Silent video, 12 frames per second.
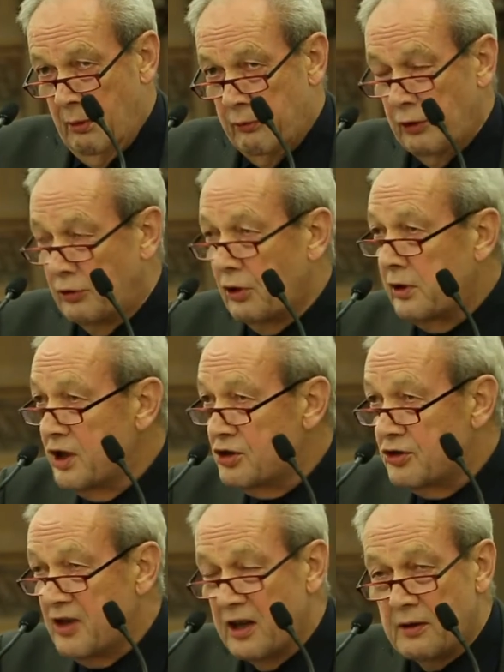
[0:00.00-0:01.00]
The
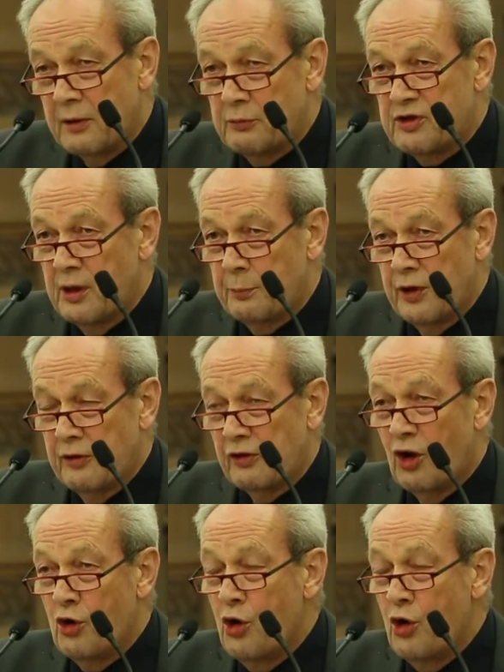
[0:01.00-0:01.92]
Turkish Cypriots are